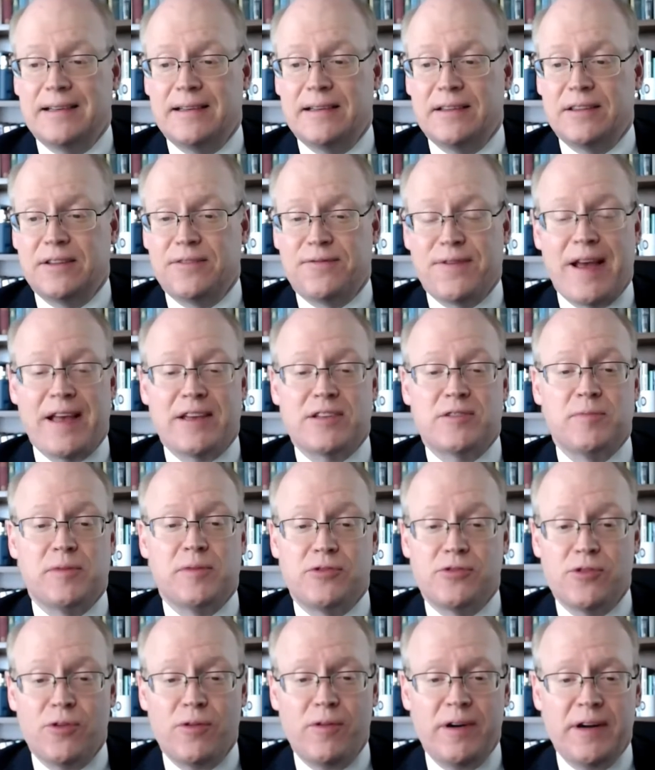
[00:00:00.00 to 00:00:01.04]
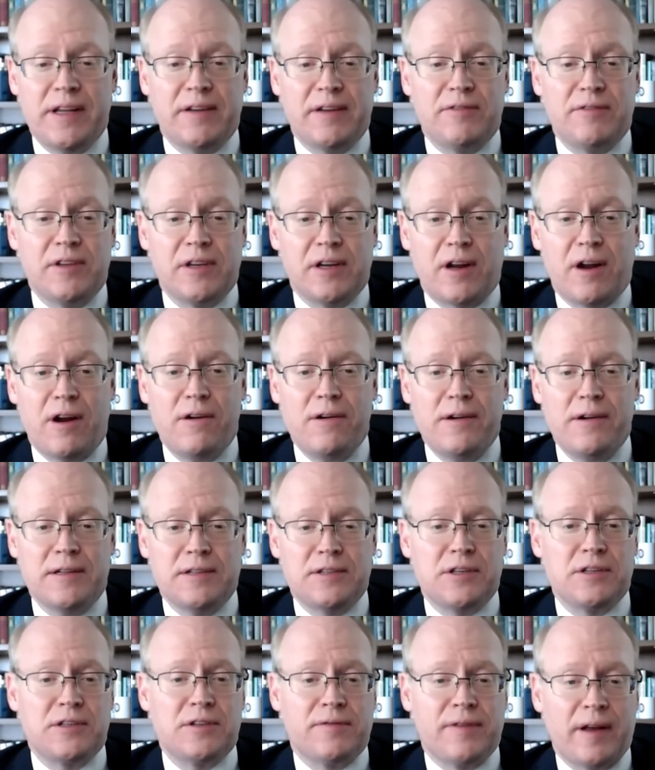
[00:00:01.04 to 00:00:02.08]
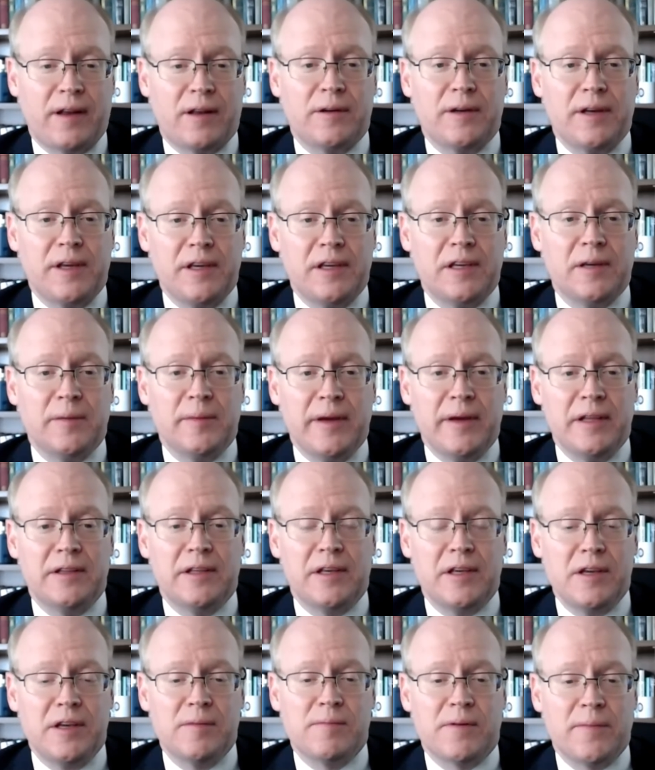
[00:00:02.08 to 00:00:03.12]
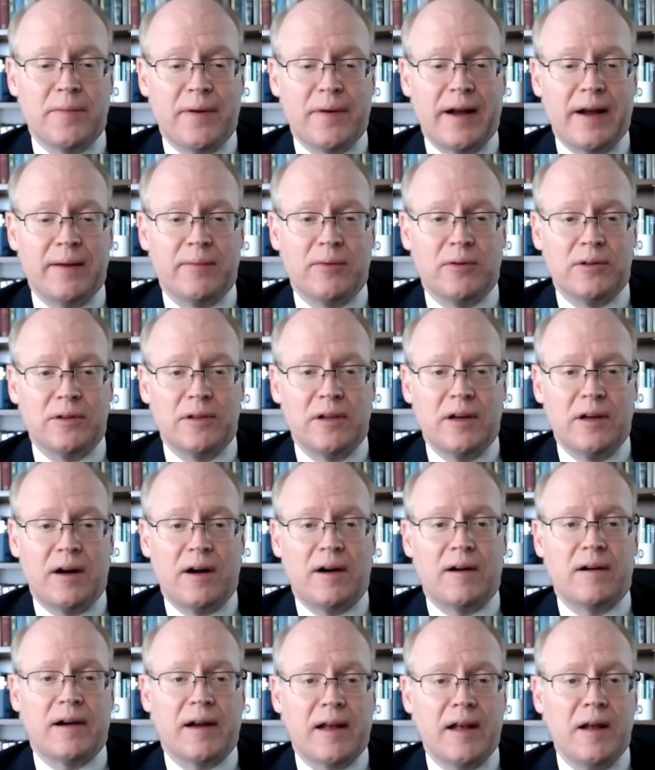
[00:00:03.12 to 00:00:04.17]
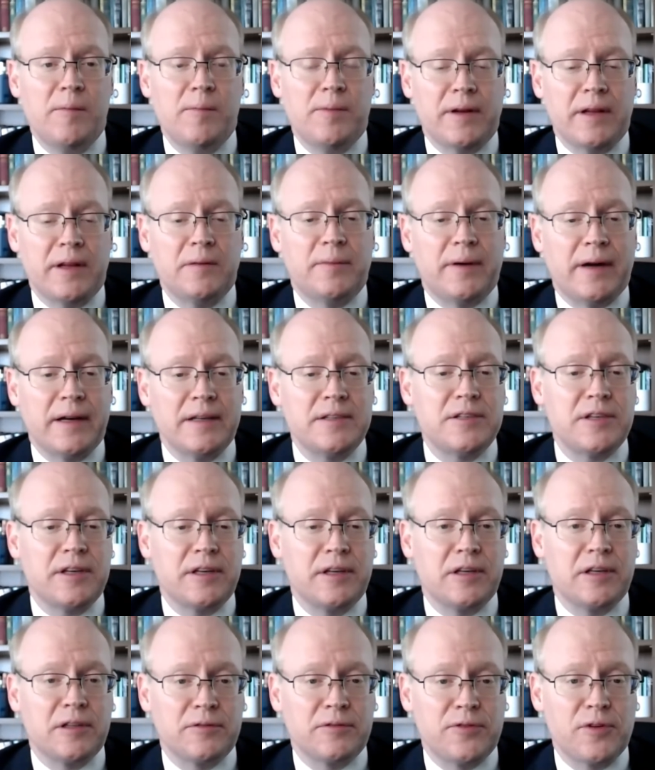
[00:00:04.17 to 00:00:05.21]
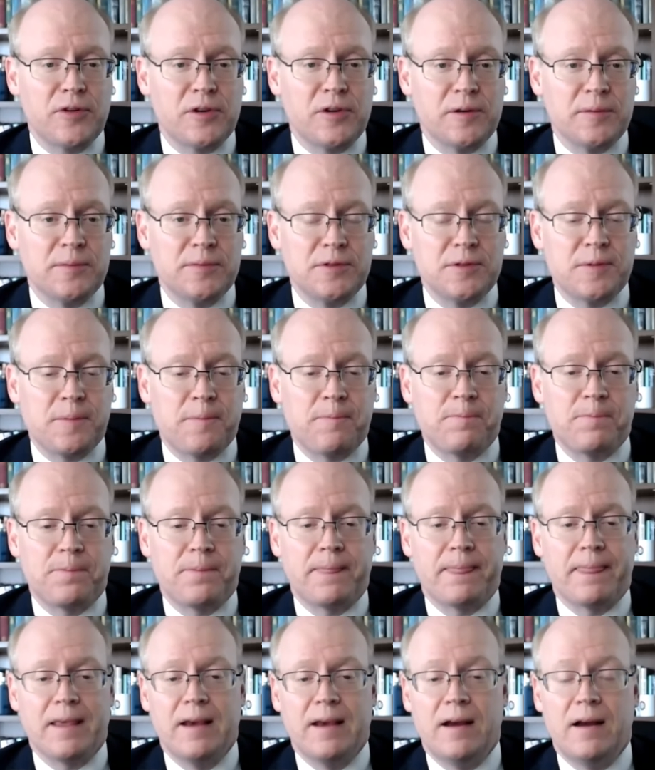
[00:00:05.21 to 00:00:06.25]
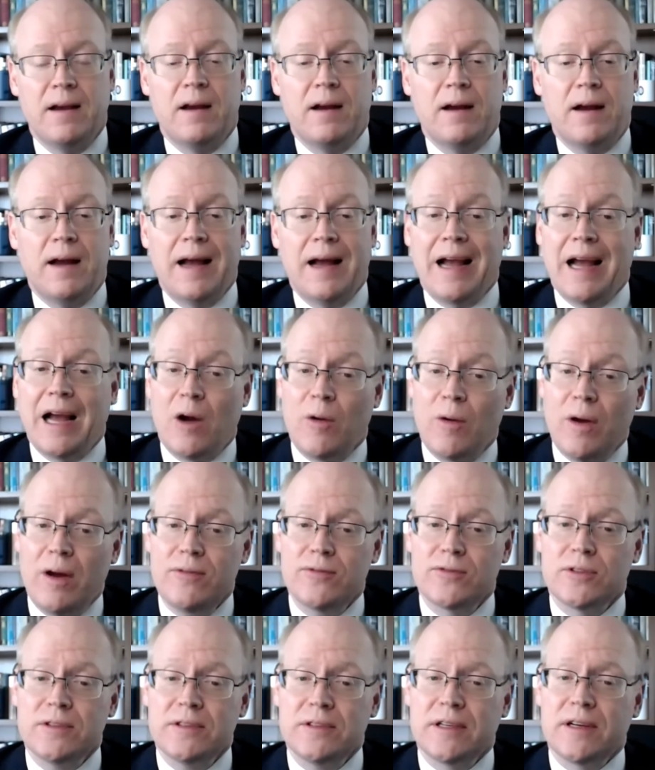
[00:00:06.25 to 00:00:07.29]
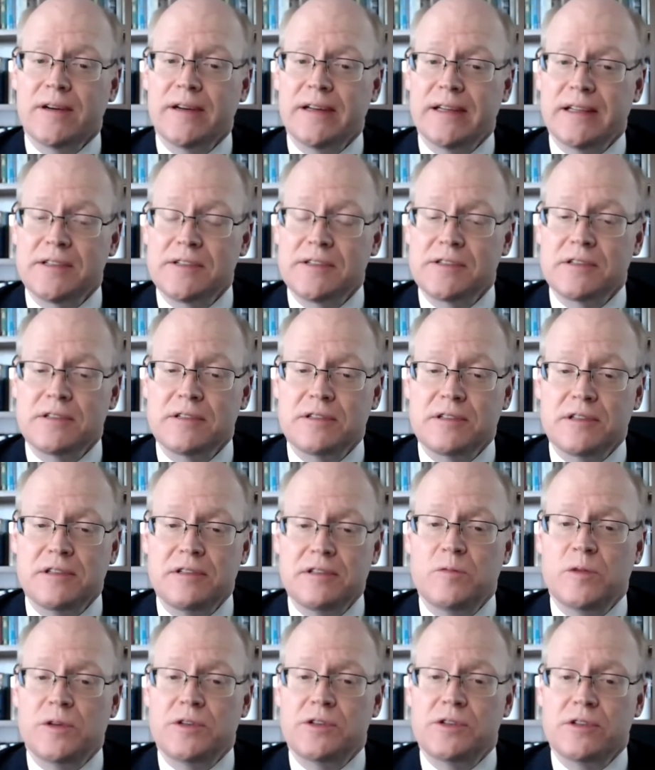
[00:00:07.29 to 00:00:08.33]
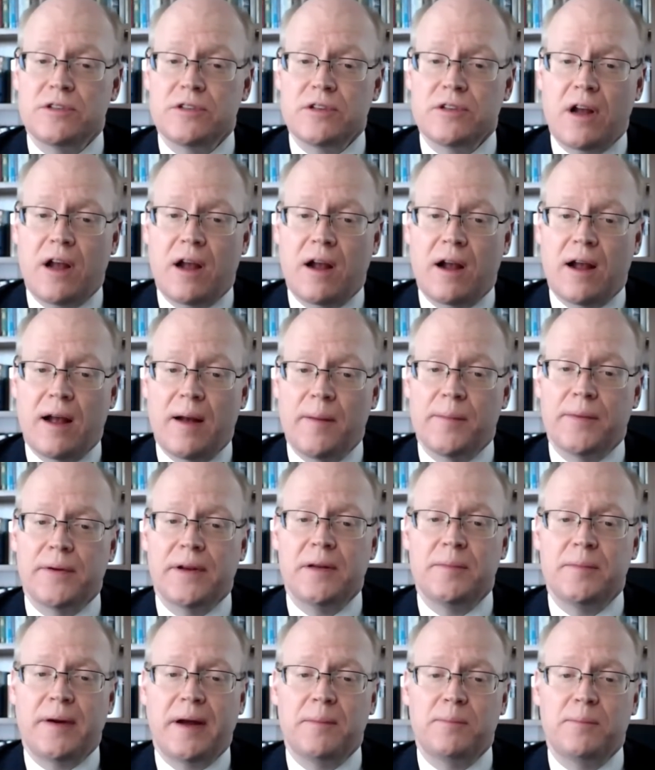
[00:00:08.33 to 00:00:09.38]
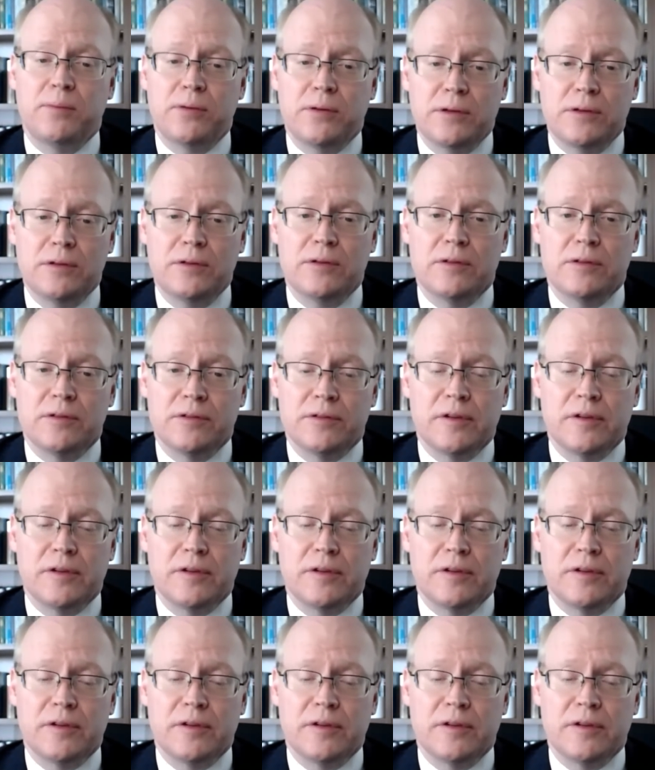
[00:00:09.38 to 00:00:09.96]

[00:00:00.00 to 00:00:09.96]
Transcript: the vast majority of the occurrences of Elohim in the Hebrew Bible are accompanied by singular verbs. However, there are instances in which it's accompanied by plural